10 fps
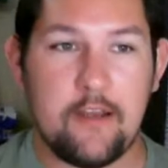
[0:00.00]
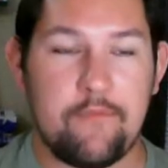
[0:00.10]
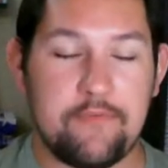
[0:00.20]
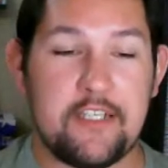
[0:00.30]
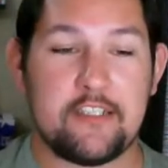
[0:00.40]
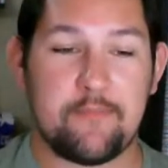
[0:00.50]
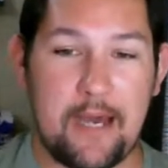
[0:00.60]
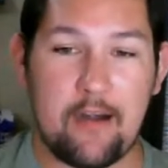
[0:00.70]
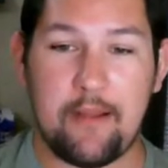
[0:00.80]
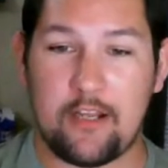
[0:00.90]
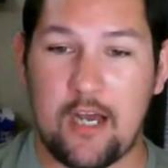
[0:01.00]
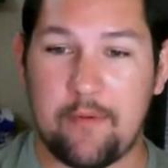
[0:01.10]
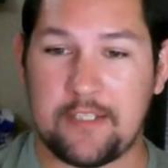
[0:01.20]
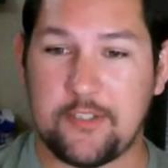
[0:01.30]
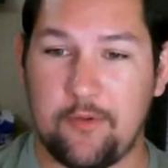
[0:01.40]
15 spider-man
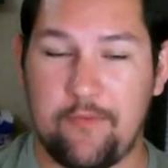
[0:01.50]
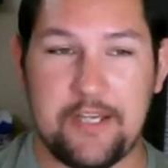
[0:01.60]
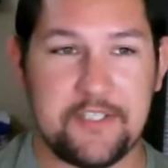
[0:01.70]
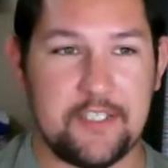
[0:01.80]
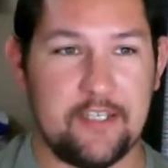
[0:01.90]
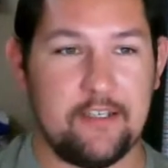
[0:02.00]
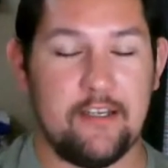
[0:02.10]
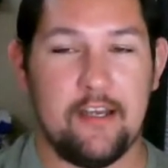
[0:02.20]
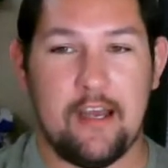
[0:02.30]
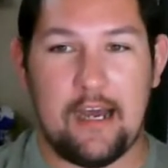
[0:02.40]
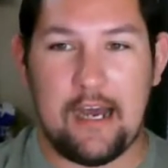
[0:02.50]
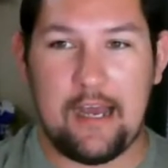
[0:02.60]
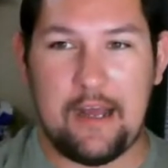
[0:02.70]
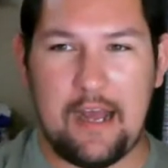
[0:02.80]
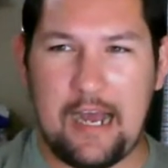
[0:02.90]
comics to invest in
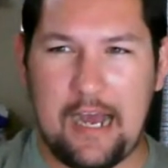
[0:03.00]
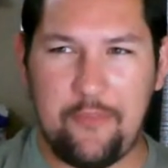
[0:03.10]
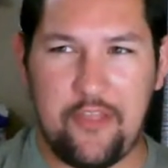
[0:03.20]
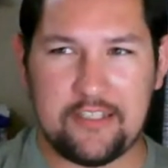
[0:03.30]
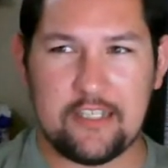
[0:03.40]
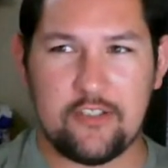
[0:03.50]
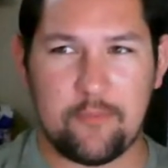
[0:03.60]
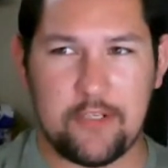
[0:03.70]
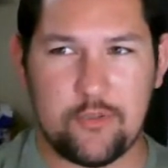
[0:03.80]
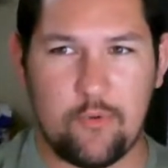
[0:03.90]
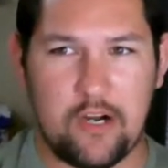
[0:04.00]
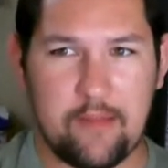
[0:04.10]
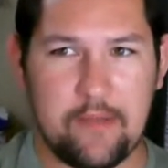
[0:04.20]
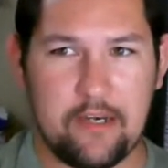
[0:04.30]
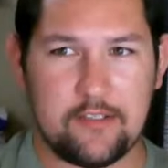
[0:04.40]
i think that took me 20
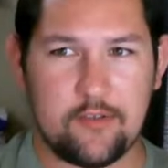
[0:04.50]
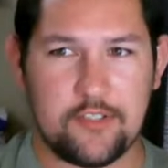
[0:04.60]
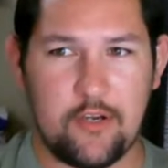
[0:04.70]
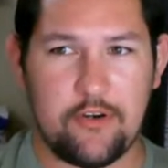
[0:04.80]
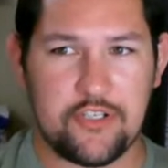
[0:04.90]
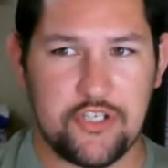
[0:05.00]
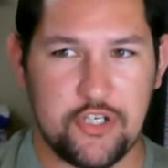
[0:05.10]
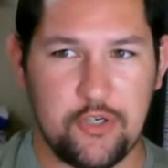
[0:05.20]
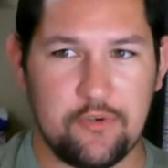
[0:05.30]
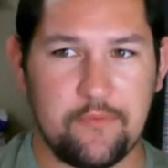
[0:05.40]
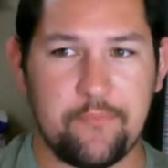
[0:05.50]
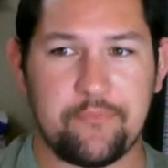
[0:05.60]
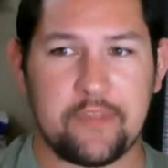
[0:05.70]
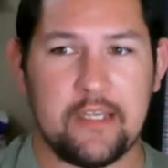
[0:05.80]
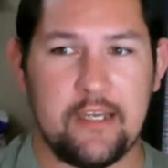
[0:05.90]
minutes or so to shoot
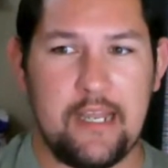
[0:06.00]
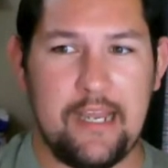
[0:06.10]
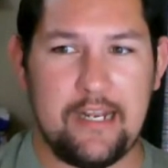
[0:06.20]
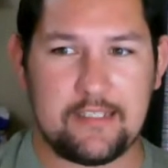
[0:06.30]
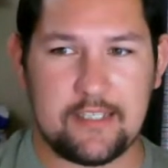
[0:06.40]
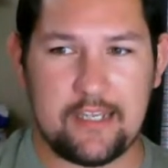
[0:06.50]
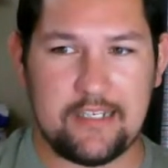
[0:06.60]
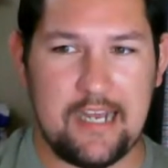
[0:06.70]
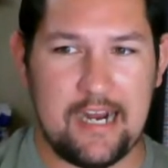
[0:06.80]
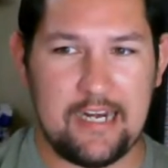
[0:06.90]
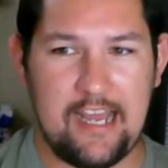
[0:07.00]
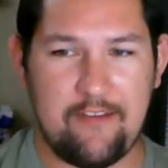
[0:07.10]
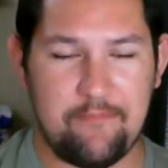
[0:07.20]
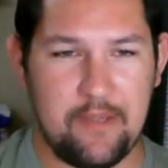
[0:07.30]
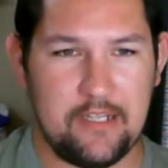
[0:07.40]
and it's like nine and a
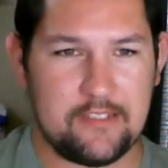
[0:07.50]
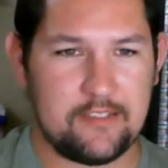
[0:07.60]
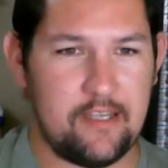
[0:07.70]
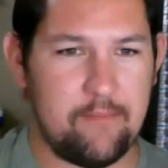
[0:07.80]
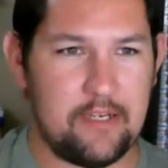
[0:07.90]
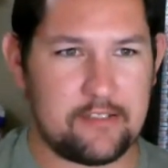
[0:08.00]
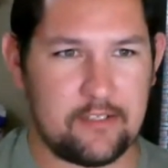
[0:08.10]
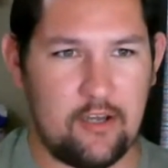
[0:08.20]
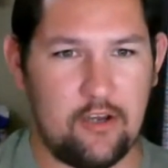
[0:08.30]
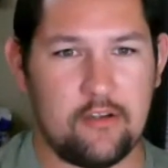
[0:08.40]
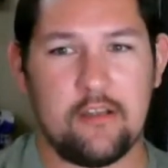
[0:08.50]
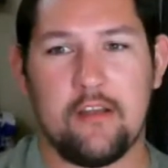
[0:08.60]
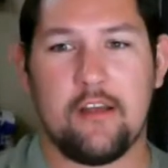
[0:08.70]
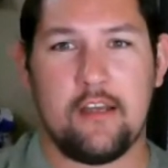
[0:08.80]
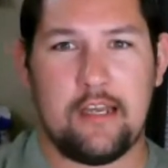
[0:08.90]
half minutes 10 minutes long
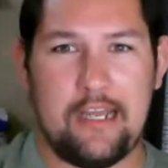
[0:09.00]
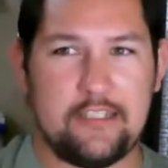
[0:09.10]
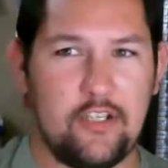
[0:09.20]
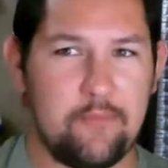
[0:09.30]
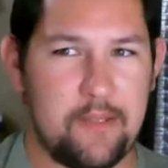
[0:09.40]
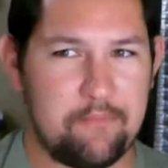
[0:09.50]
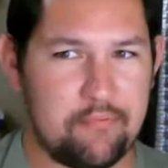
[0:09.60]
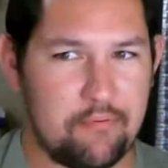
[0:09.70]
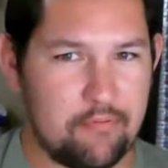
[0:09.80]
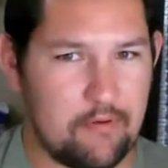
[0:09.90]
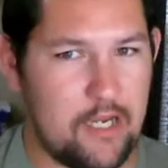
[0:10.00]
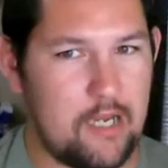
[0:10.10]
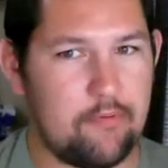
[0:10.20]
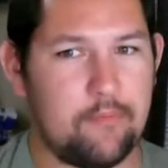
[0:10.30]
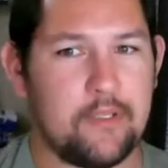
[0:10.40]
it took me
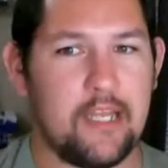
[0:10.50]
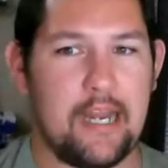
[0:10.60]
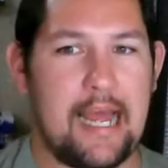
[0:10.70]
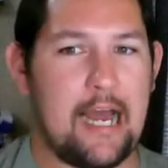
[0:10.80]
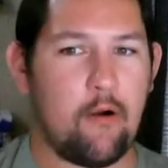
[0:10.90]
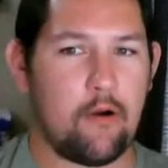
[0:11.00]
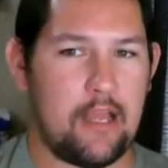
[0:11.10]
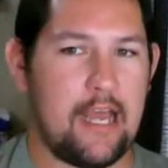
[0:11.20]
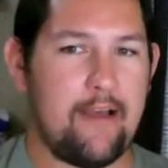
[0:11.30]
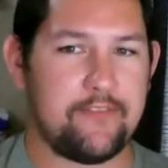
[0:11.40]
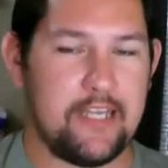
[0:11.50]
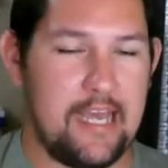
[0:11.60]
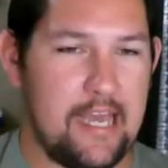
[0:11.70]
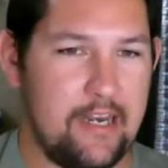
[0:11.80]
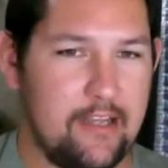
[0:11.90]
probably an hour and a half to
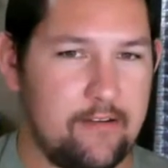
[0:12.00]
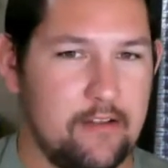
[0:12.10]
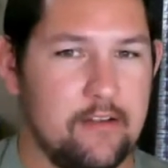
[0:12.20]
edit